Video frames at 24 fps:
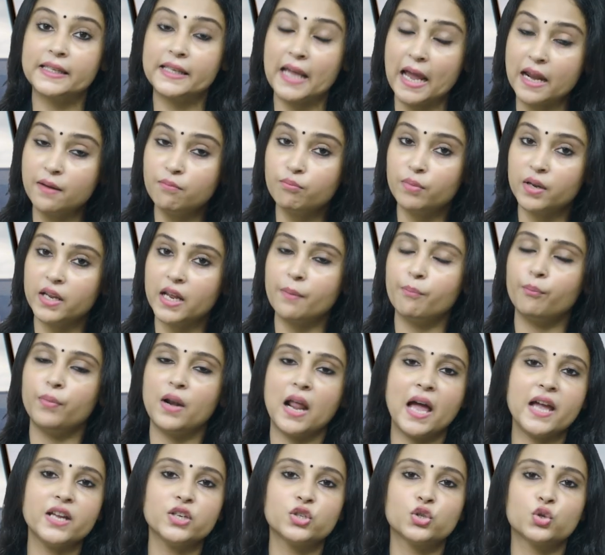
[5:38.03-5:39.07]
can be
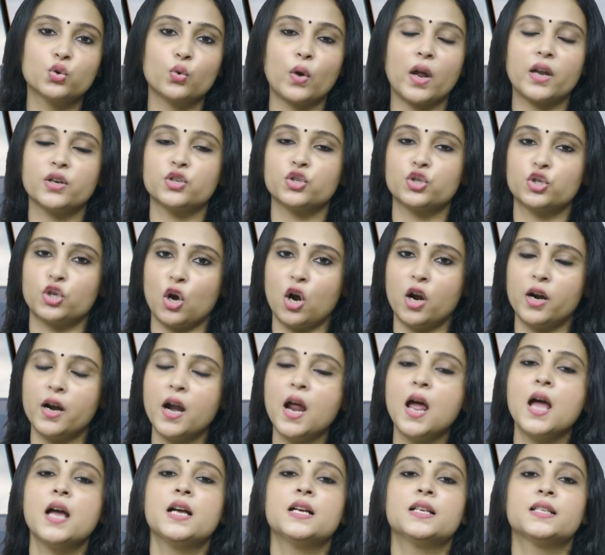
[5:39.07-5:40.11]
applied to ensure
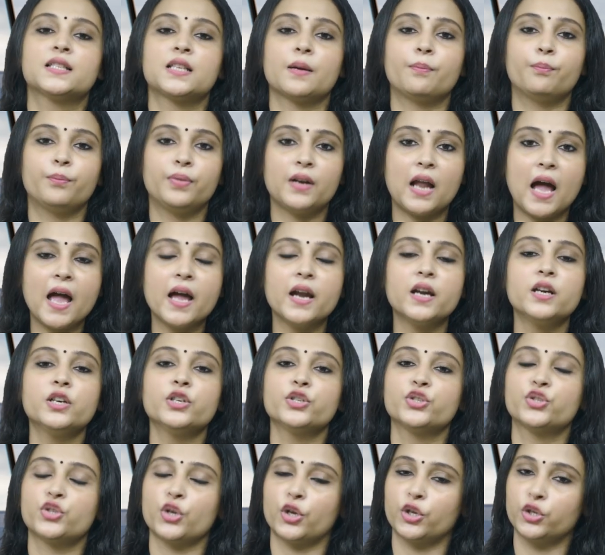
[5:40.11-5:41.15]
supplier
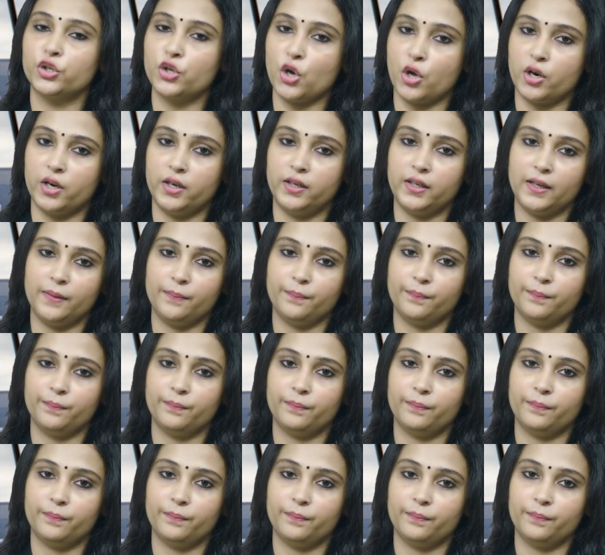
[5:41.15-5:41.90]
security.